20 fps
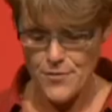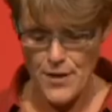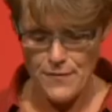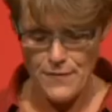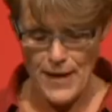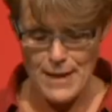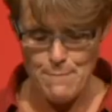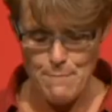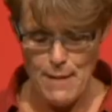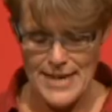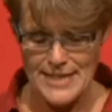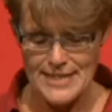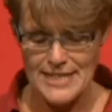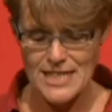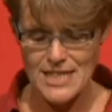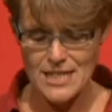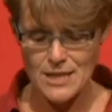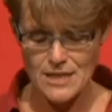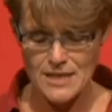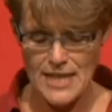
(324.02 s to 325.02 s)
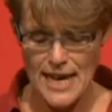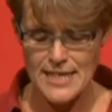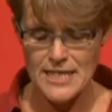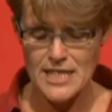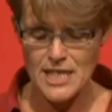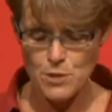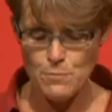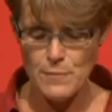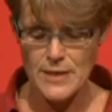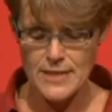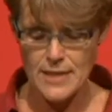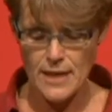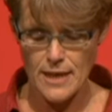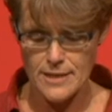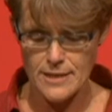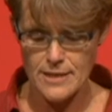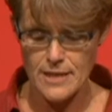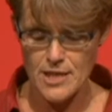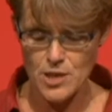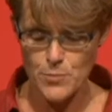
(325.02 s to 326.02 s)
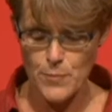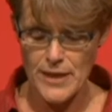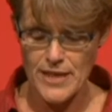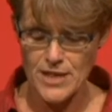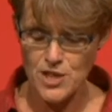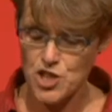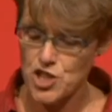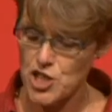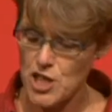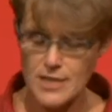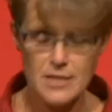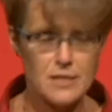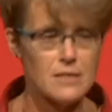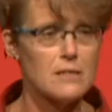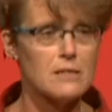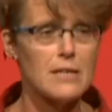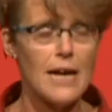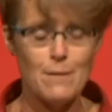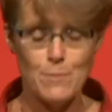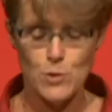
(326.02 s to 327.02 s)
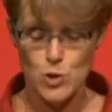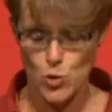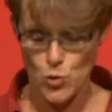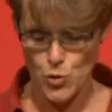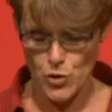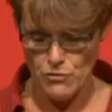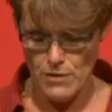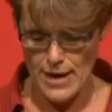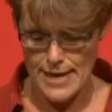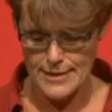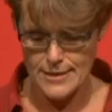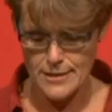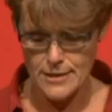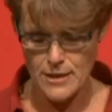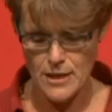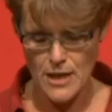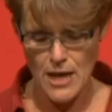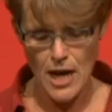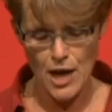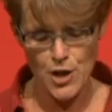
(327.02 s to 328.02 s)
that they may then dismiss us as being just the same as all the rest